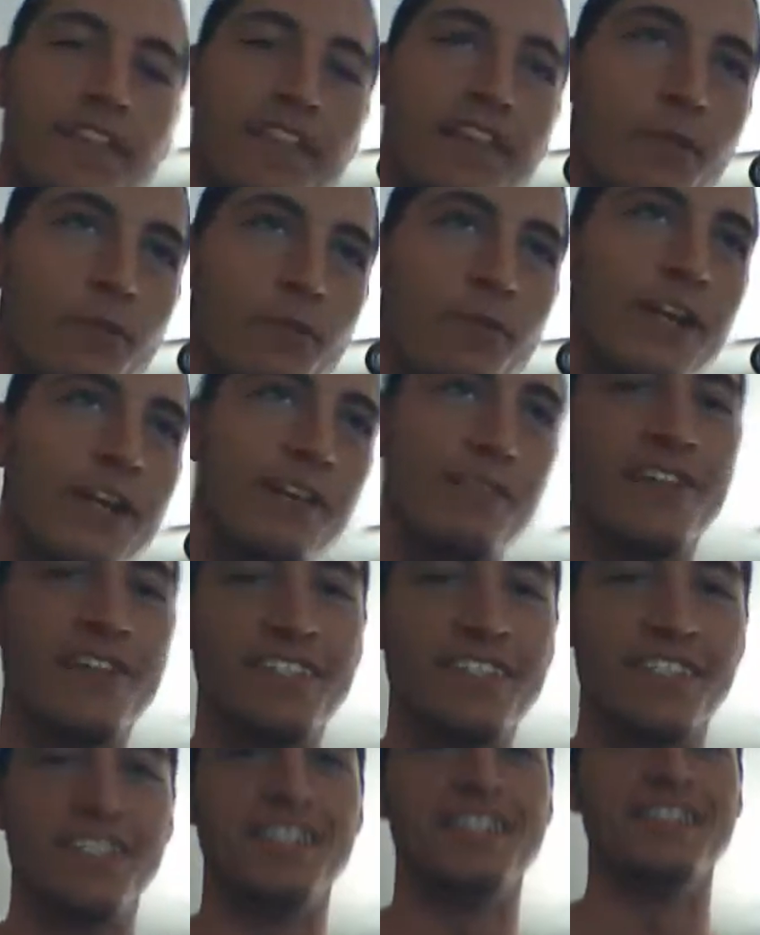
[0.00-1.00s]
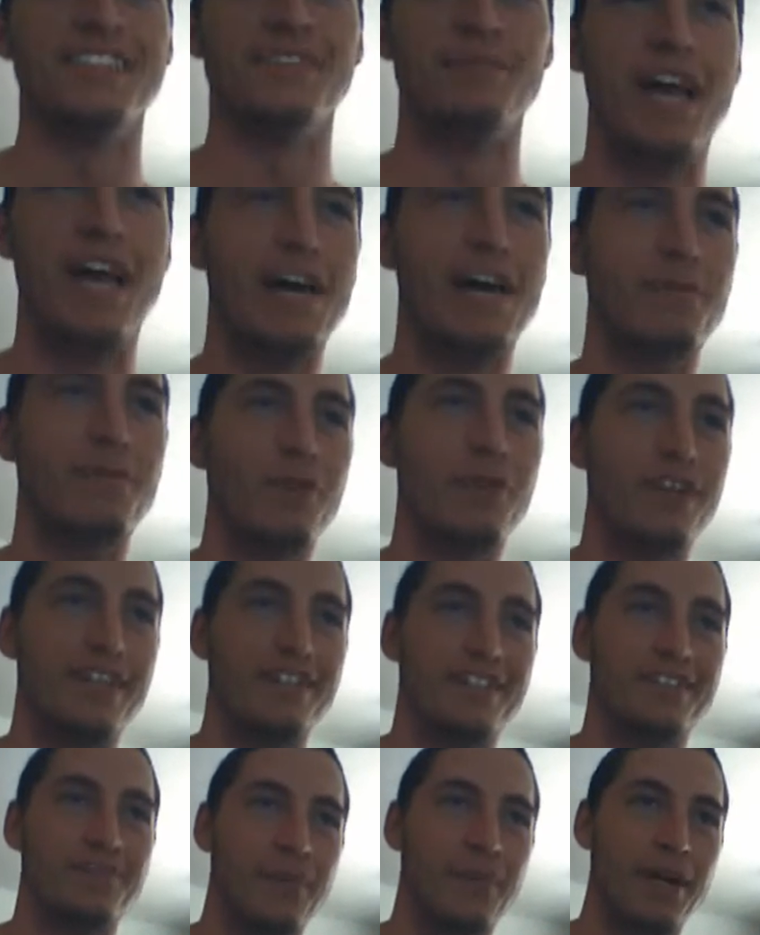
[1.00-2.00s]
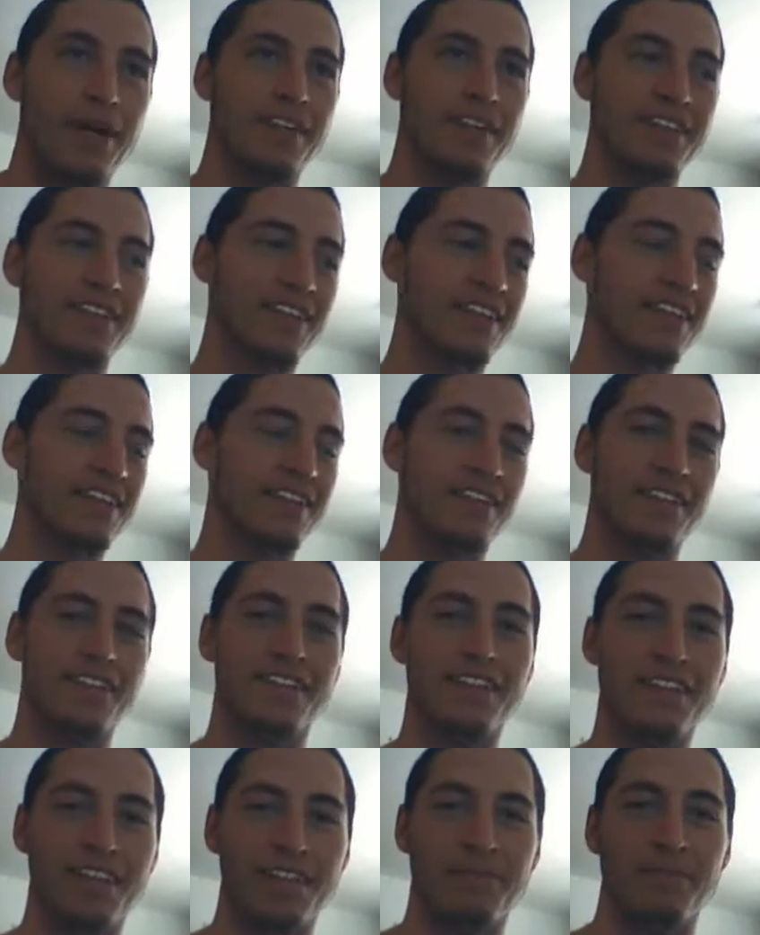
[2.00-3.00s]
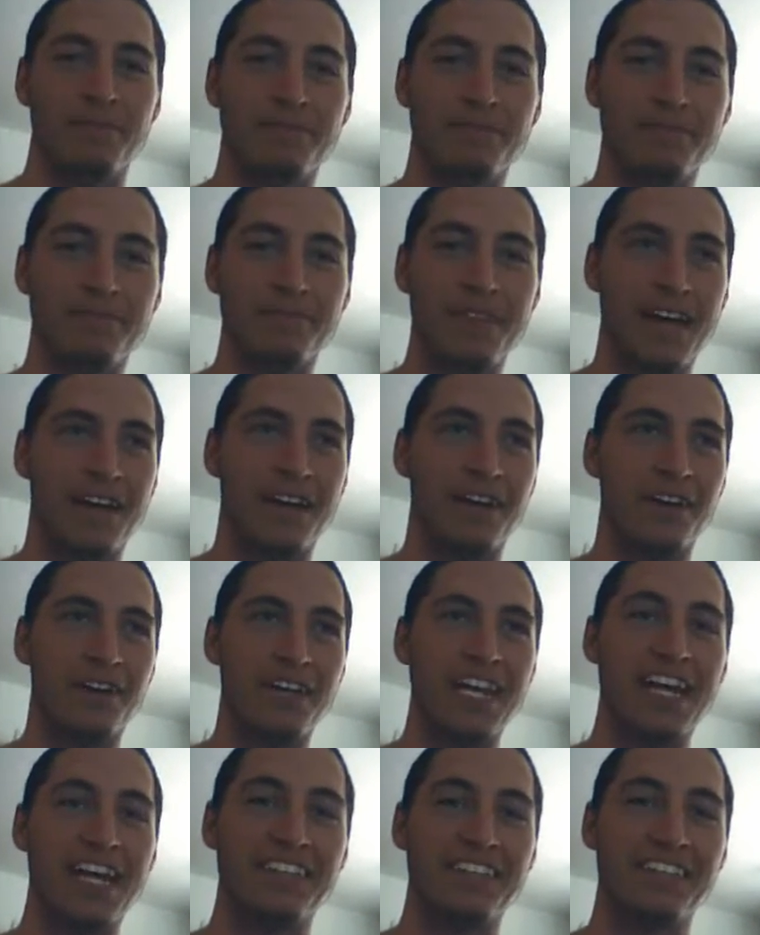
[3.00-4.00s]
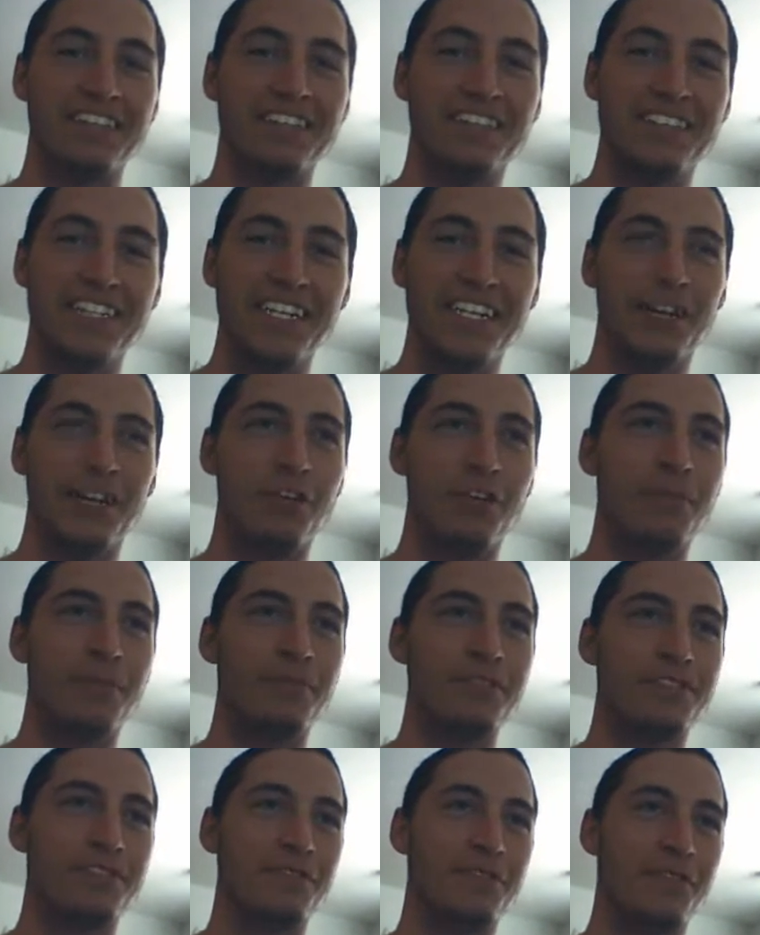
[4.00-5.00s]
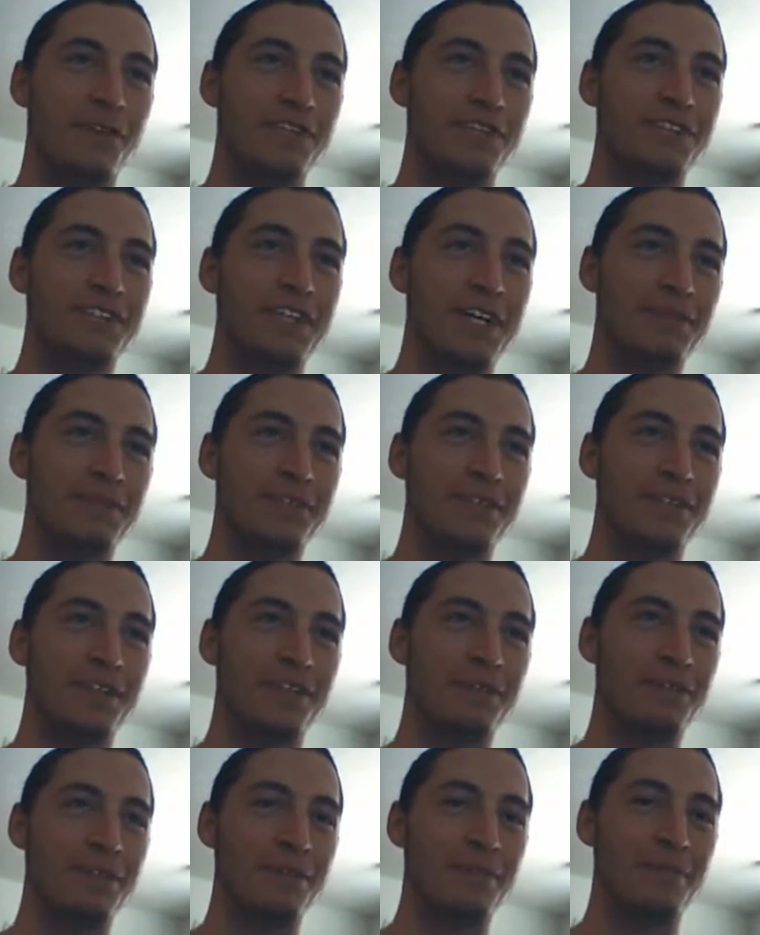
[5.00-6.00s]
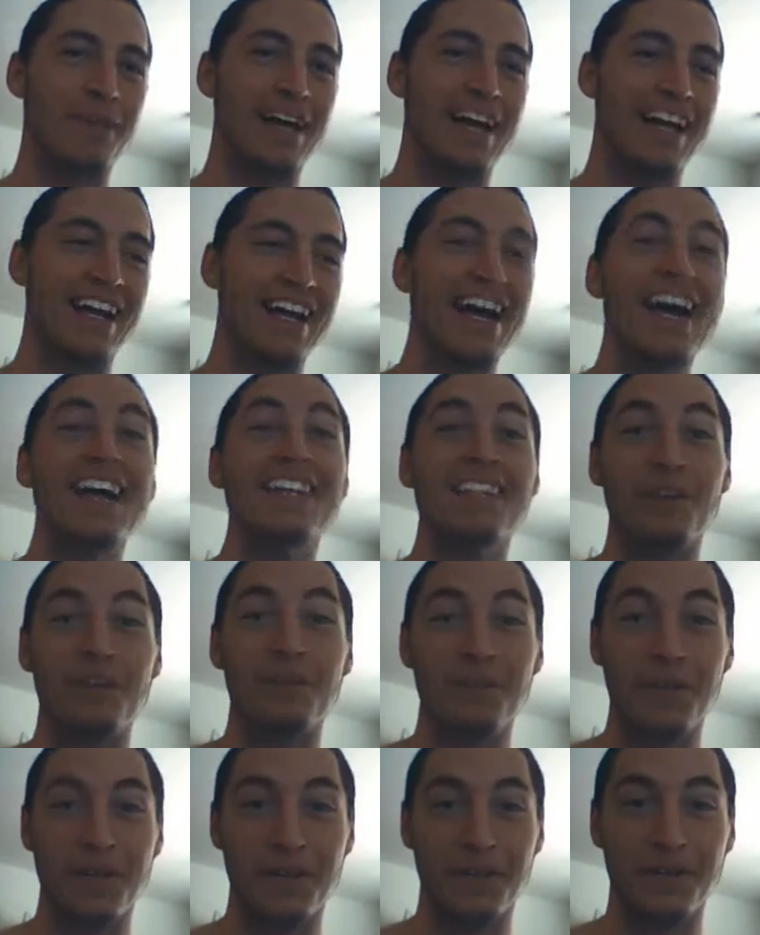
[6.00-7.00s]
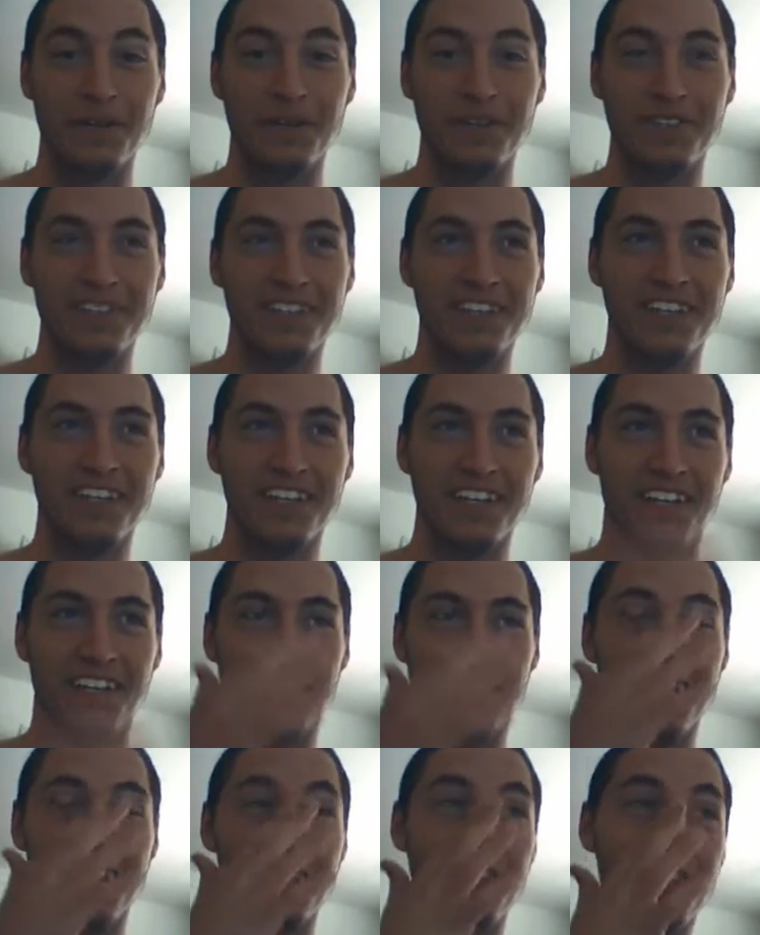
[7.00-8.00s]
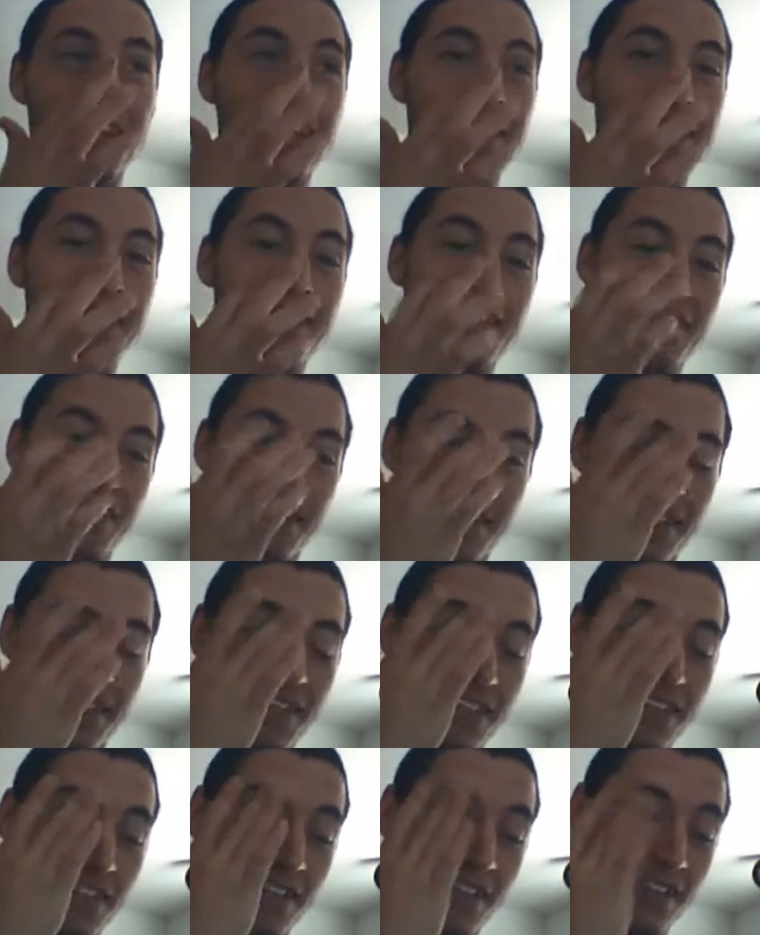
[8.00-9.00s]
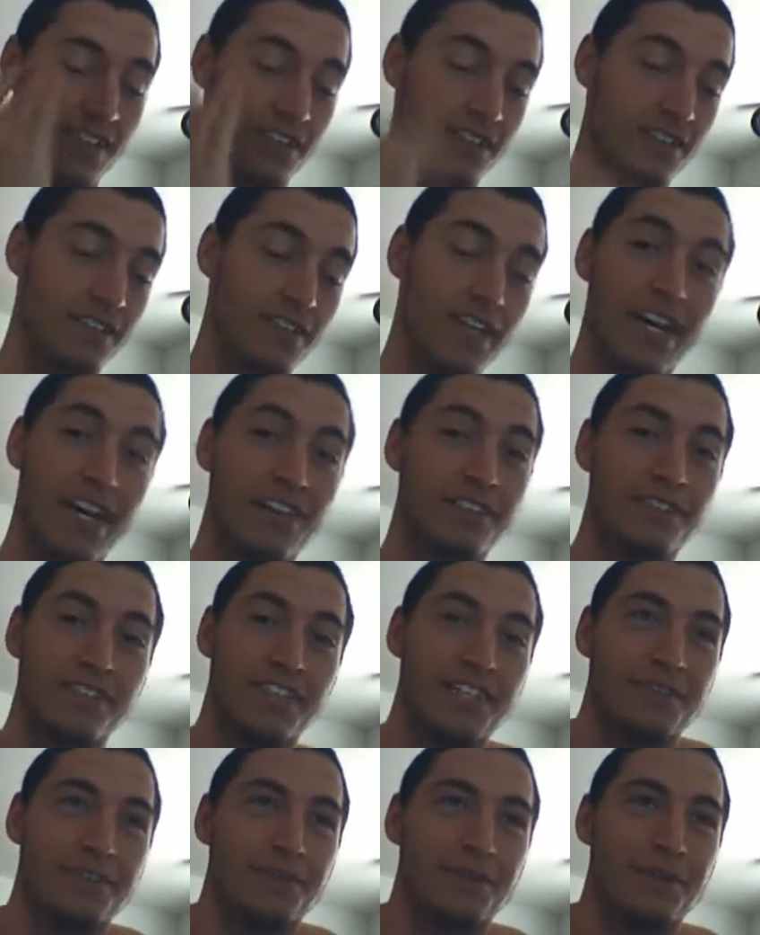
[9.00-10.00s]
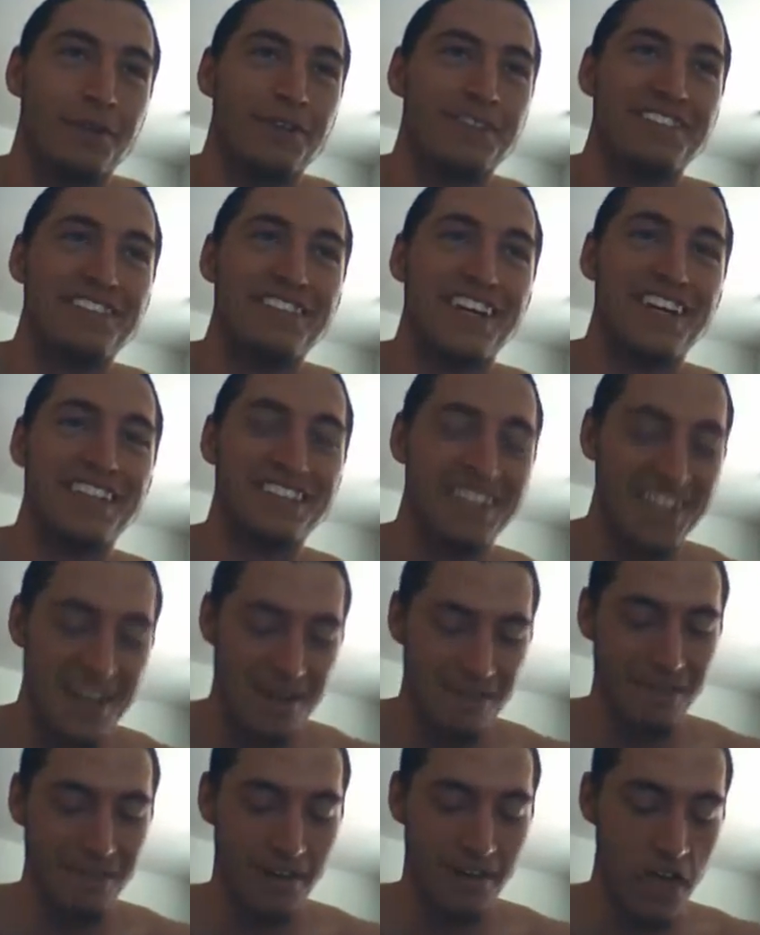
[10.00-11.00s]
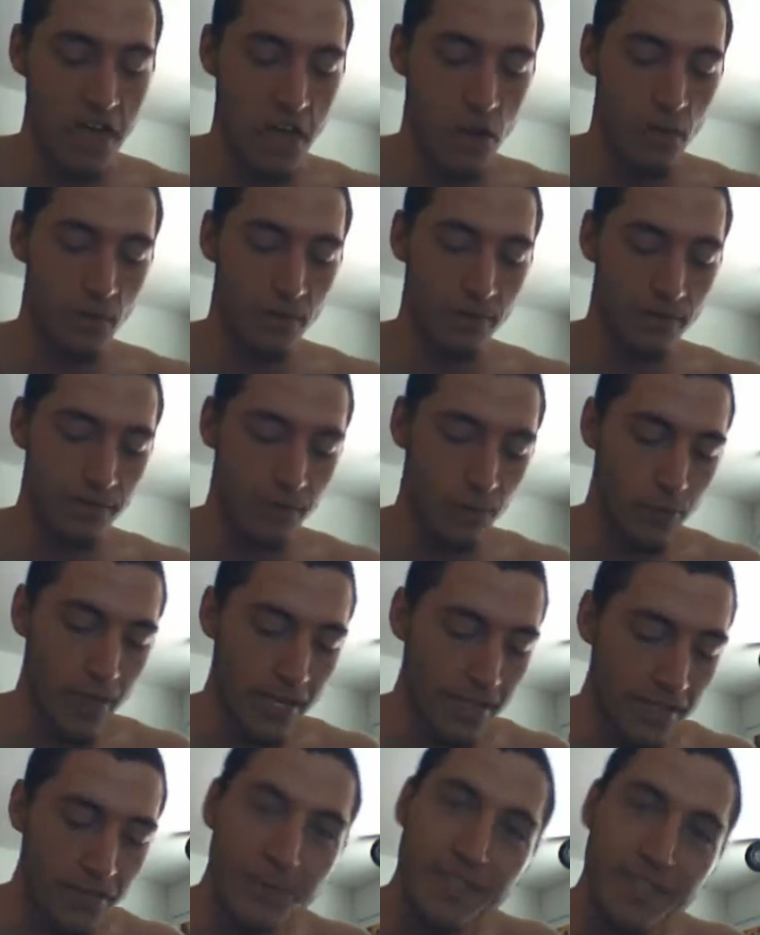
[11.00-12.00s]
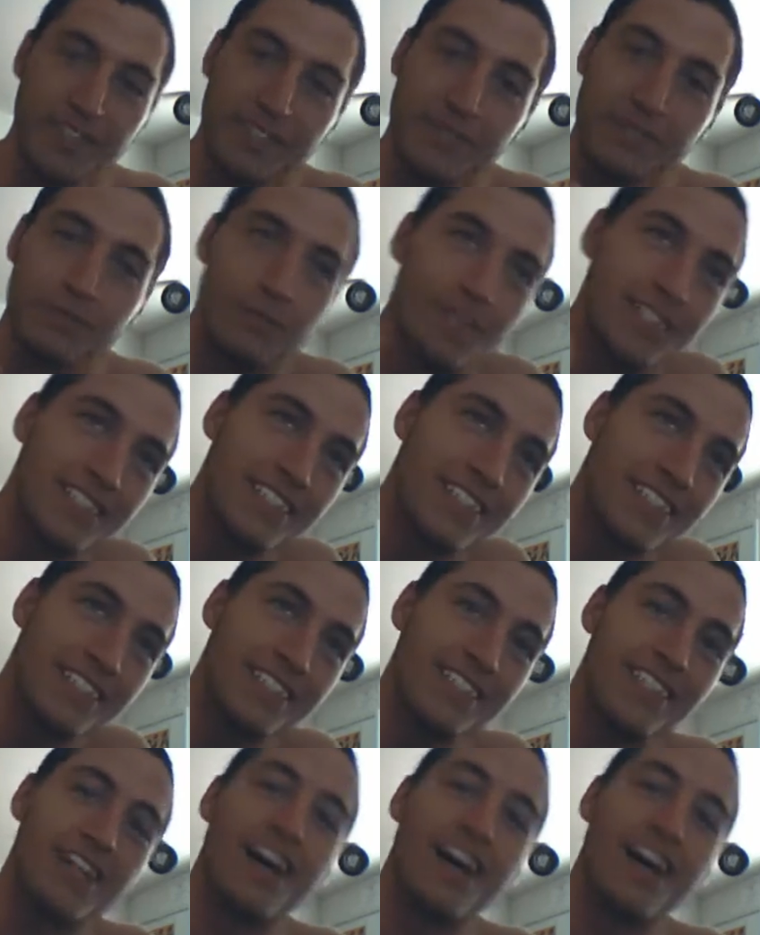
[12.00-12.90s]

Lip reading: They revisited this bad boy because apparently he had good tea and crumpets the first time, so they went back. I don't know. But I don't think it was worth the second time around. Well, the reason they did